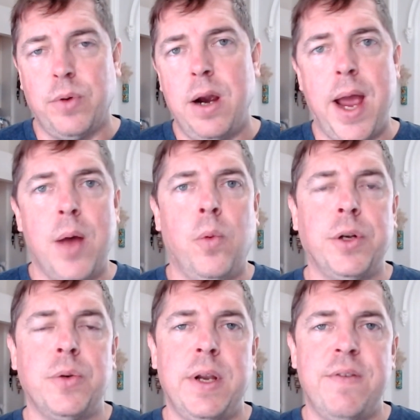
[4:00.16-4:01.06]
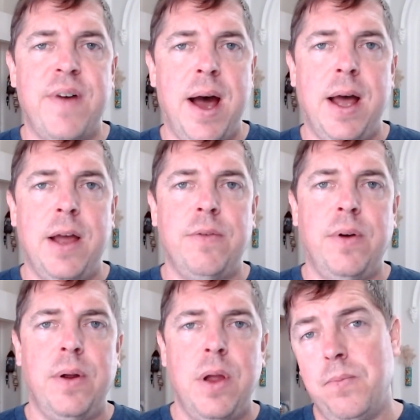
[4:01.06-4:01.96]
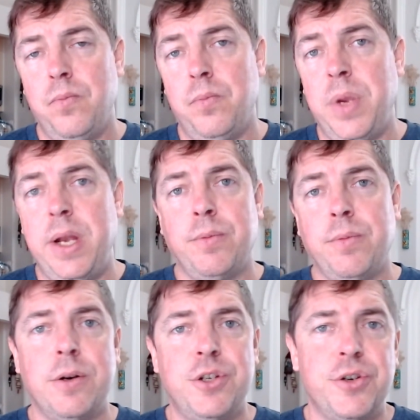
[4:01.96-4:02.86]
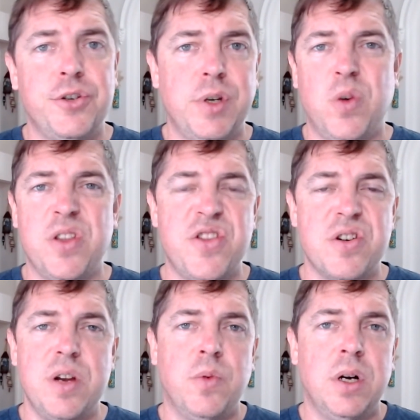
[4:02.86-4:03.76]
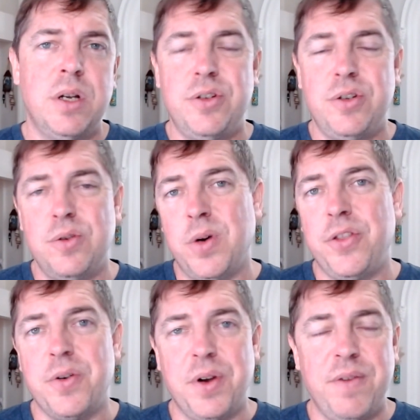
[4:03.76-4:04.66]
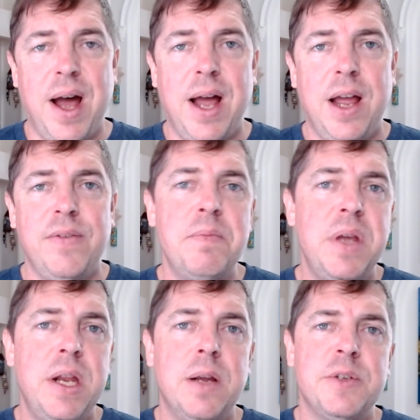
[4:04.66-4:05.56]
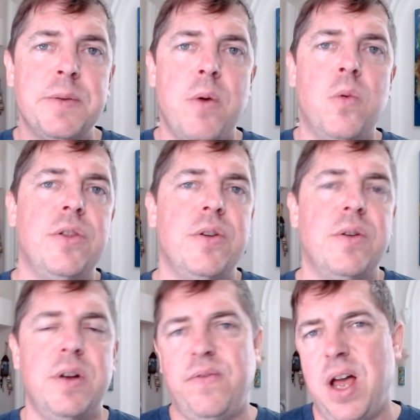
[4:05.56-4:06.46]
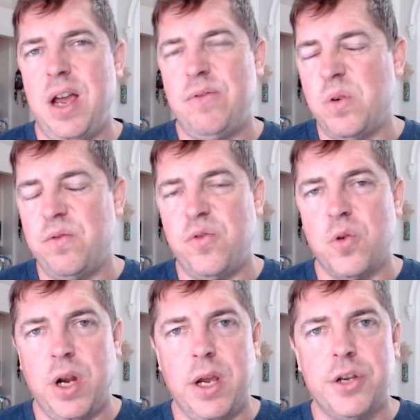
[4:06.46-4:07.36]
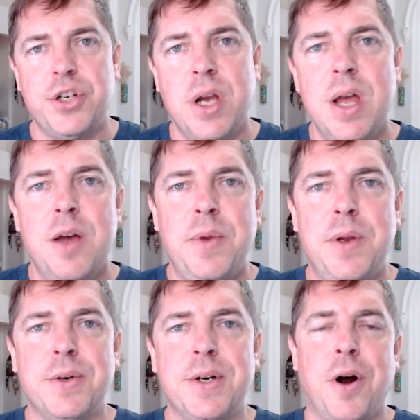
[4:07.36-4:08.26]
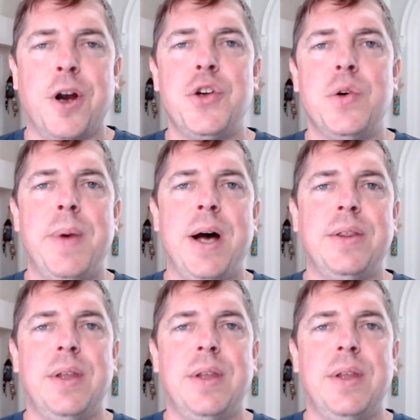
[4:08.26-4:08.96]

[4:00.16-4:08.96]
at 125, medium rare is usually 131 to 135, and medium is about 135 to 140-ish. People can argue about